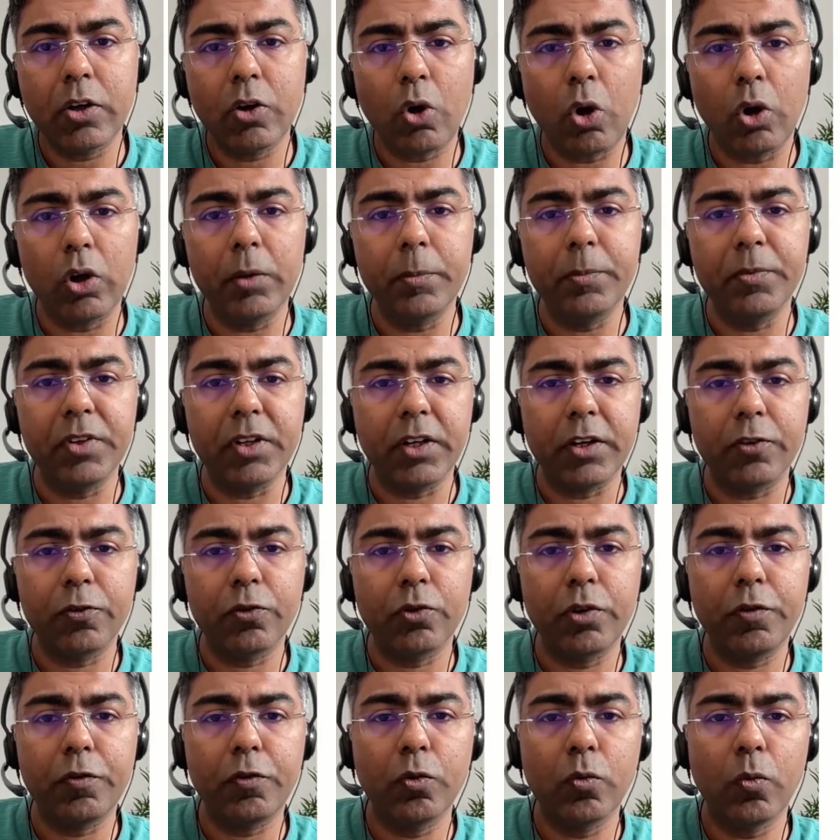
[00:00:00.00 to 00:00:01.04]
columns here. So
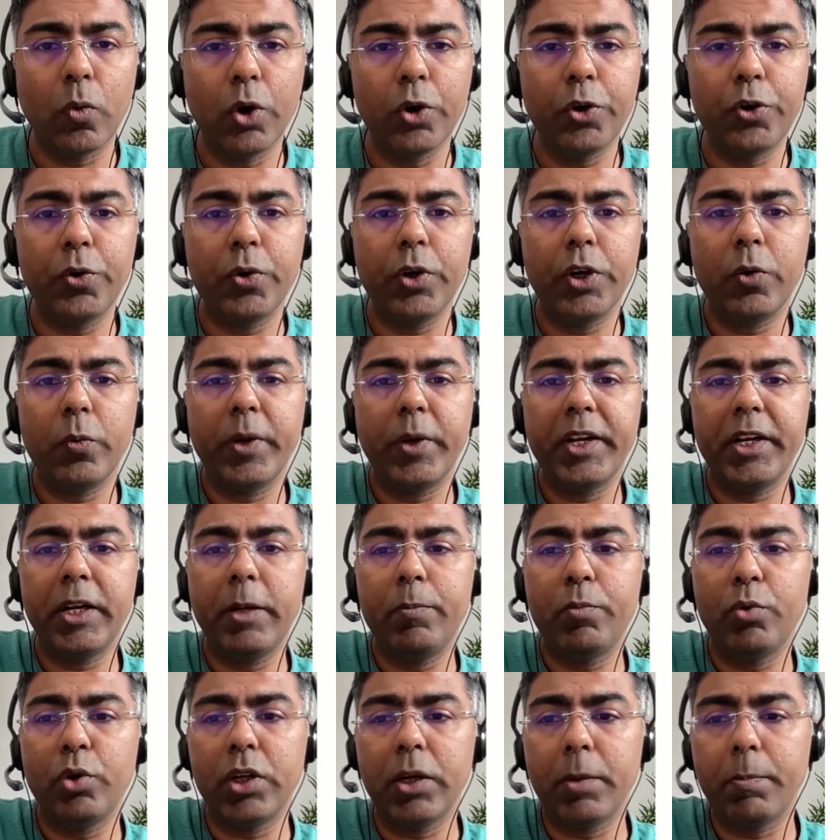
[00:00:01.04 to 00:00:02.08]
if you want, you can quickly
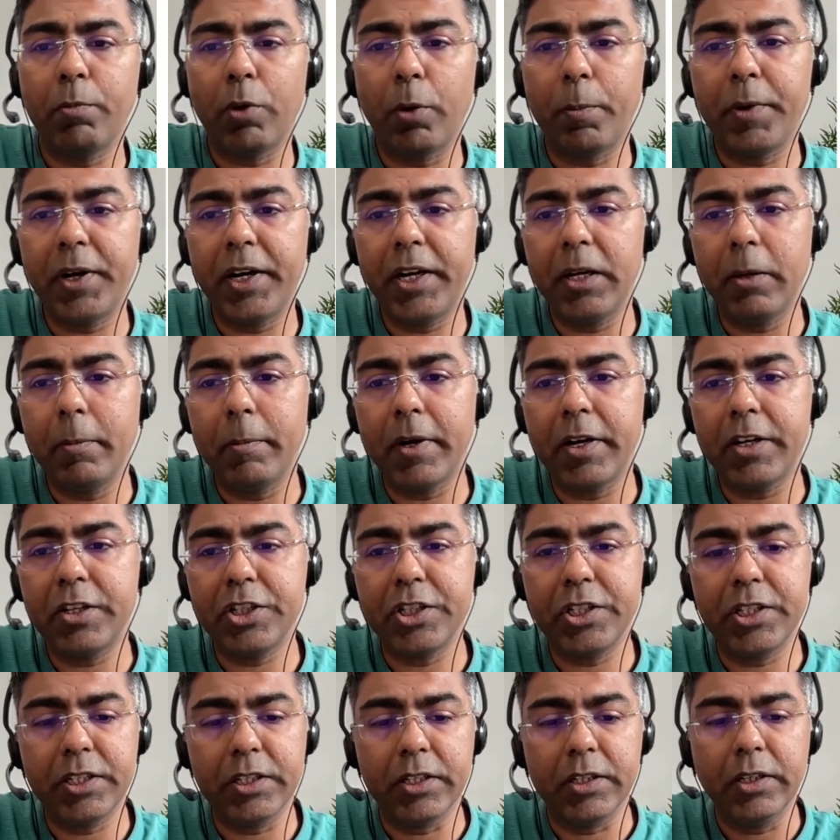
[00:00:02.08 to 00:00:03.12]
put up operating margin
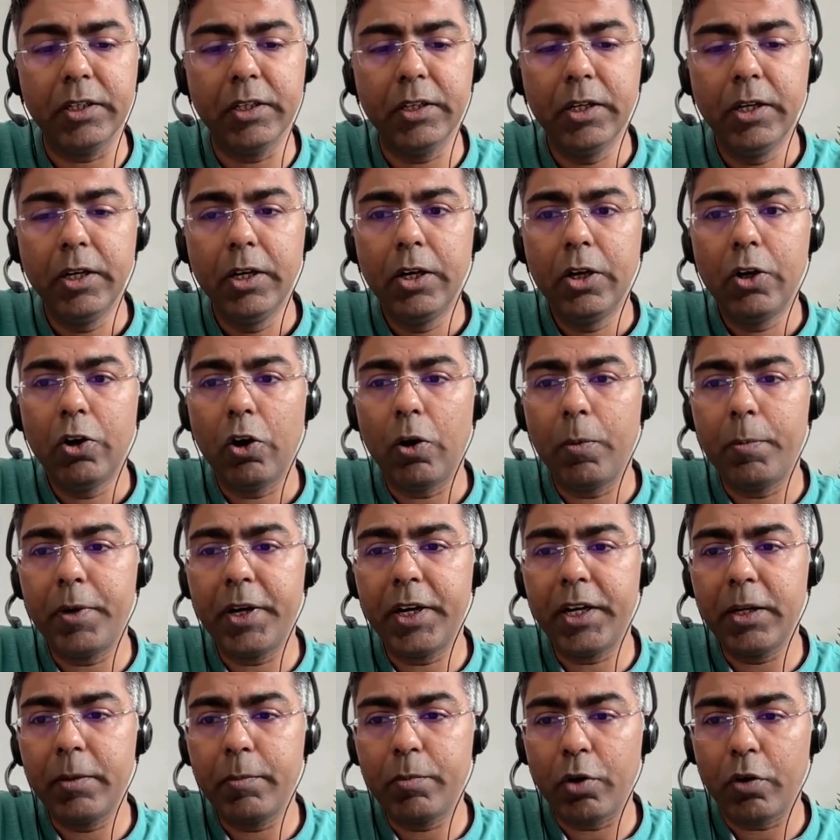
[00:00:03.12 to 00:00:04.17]
here,
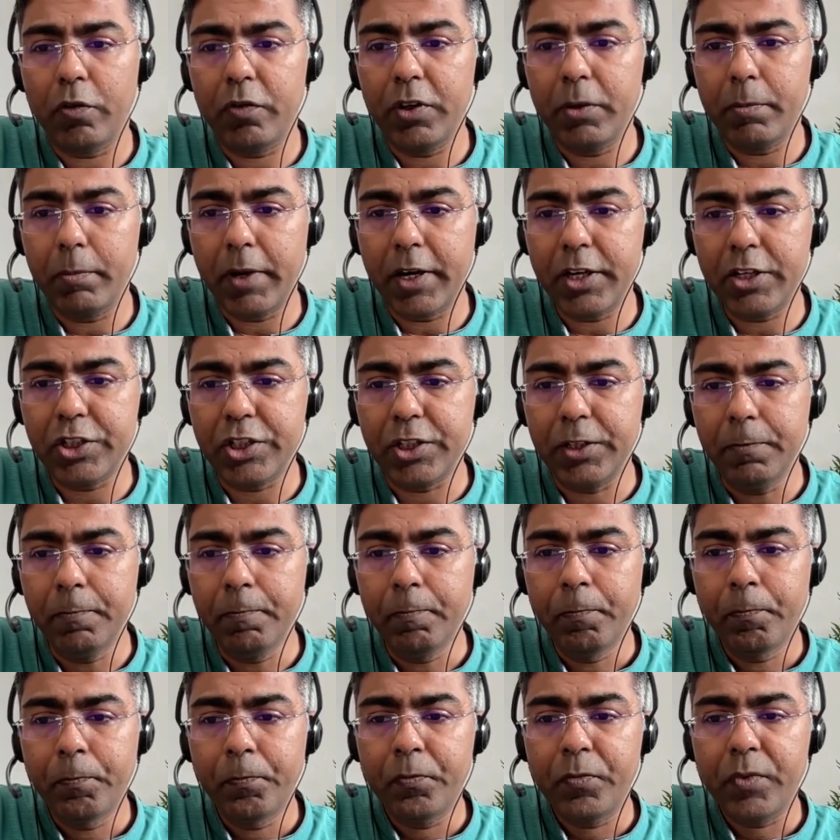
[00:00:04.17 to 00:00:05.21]
operating profit margin,
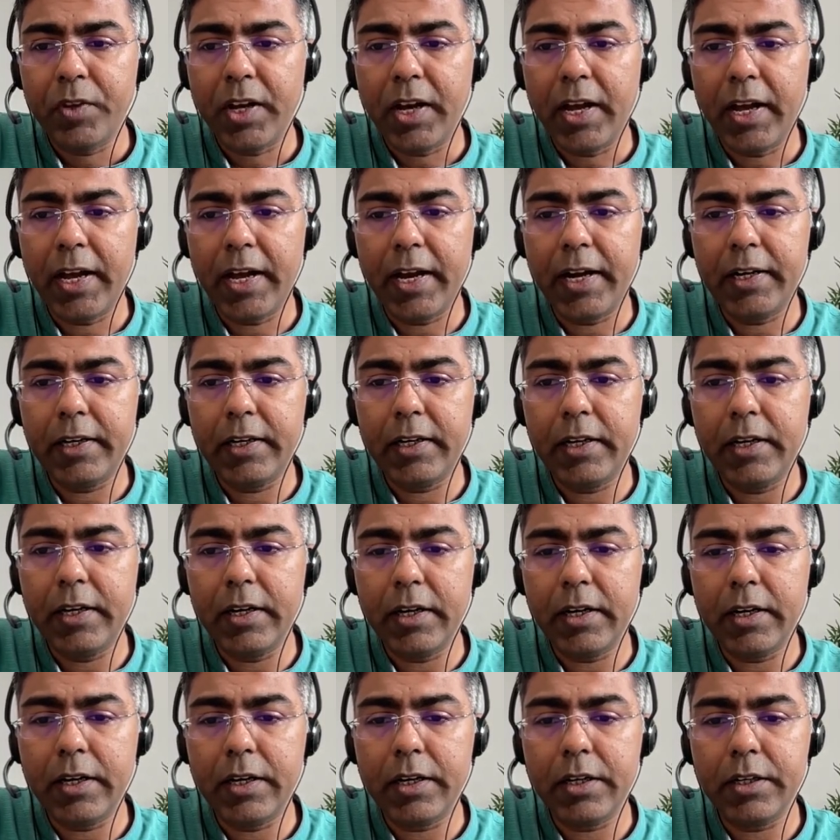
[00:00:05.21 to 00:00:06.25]
and
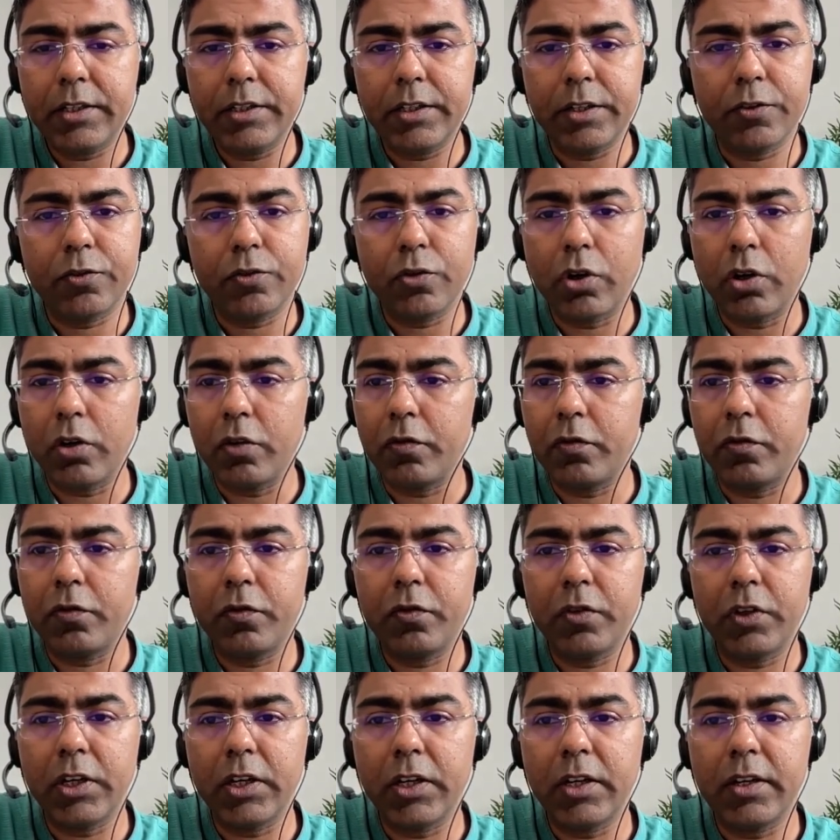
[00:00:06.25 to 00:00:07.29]
just sort of
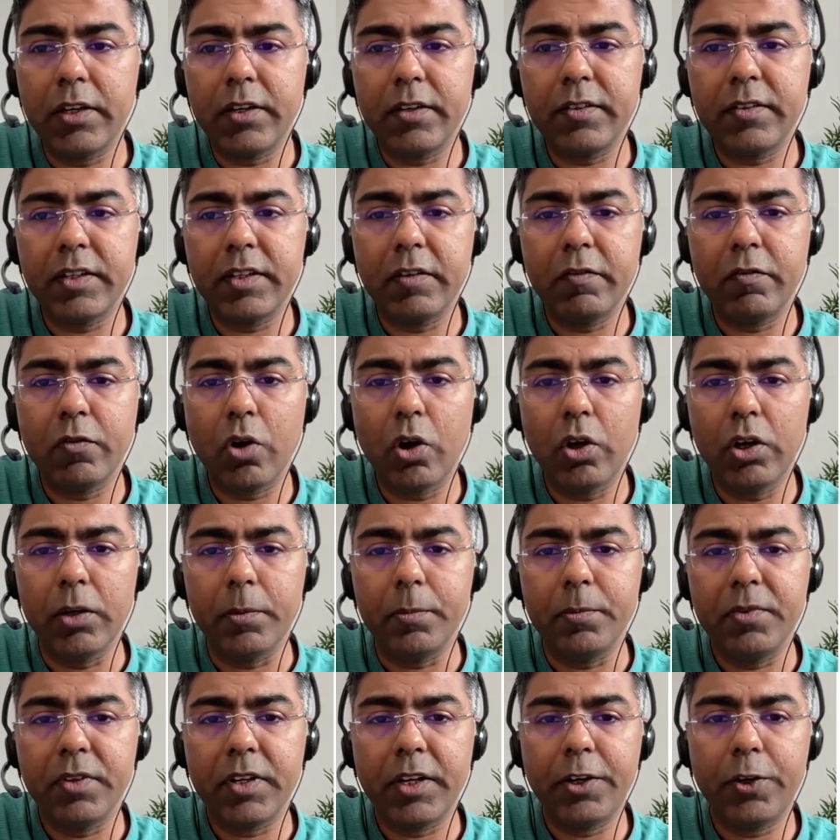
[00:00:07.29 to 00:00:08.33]
save
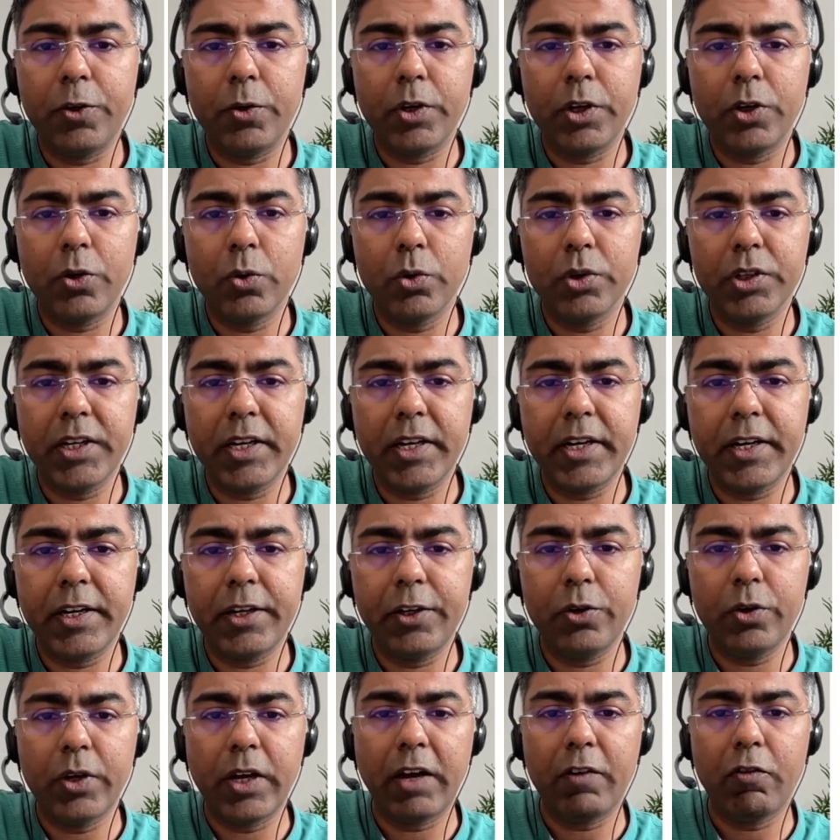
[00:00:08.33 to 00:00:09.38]
columns, and you can go there and
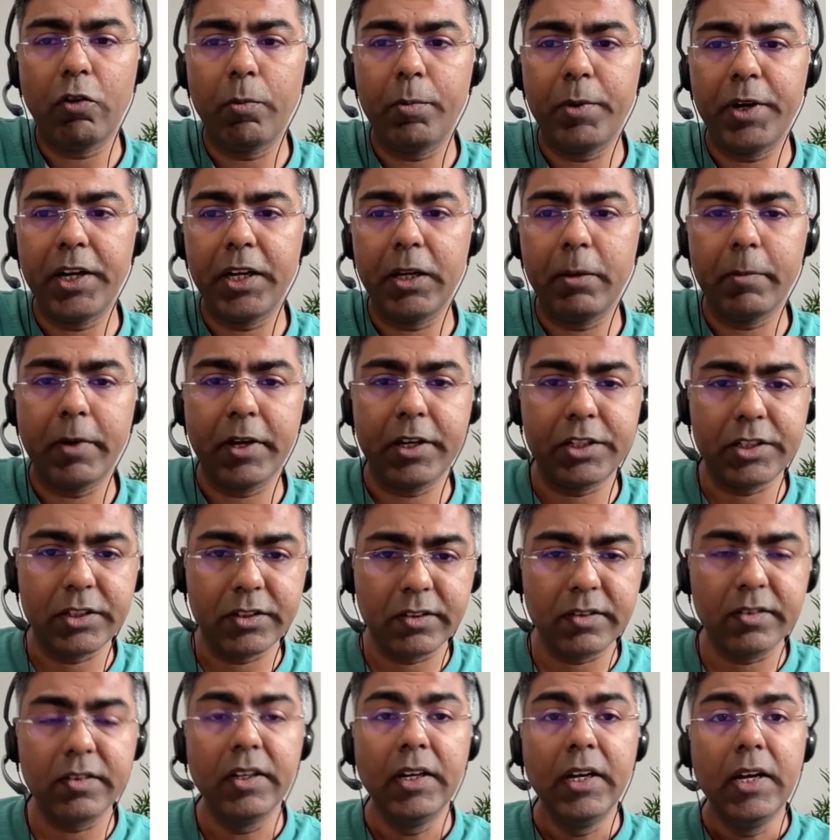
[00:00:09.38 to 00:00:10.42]
you'll have operating
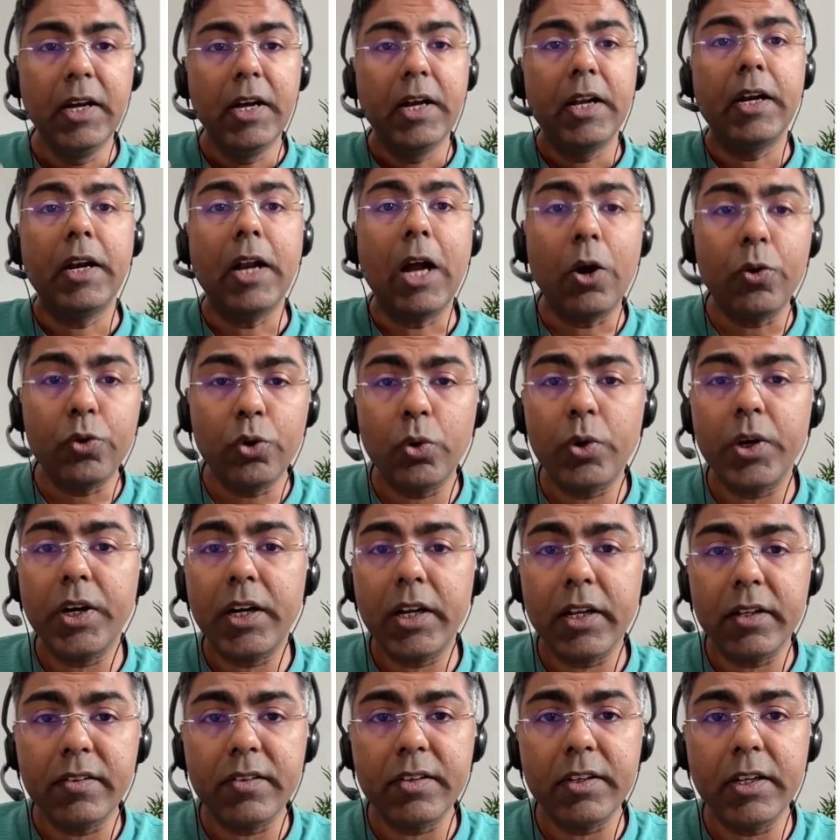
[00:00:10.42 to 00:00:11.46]
margins. Now you can
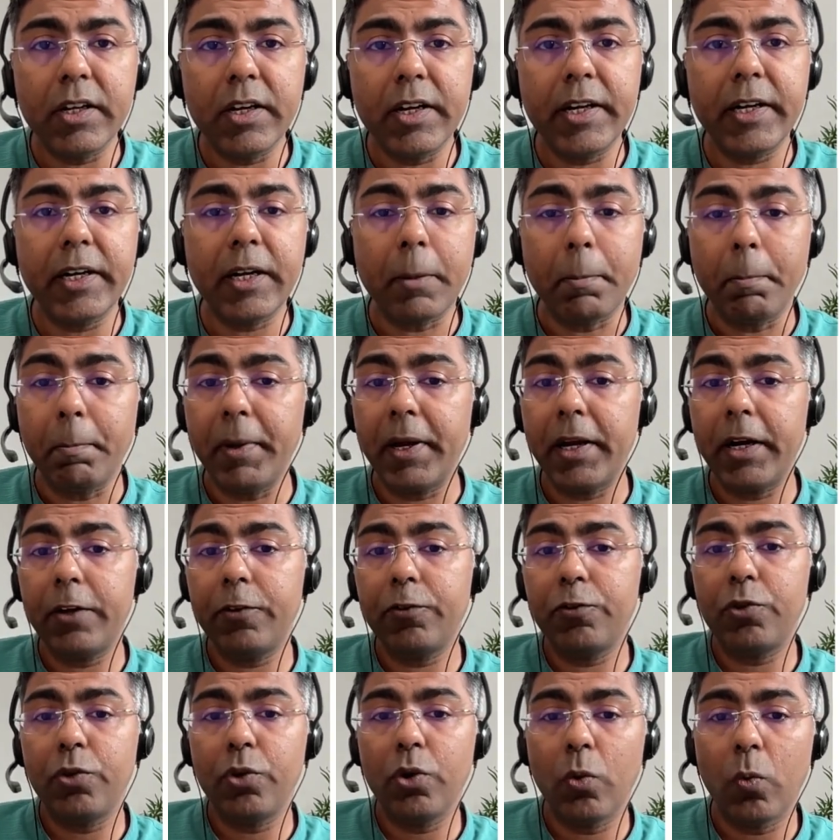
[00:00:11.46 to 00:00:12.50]
consider and compare as
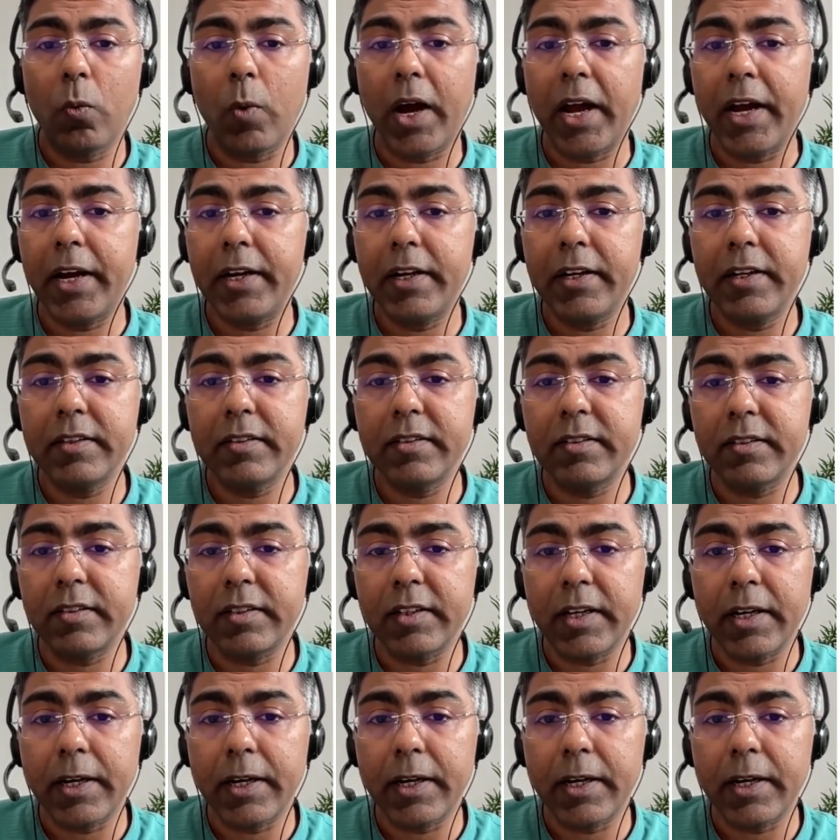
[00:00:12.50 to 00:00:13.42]
to why does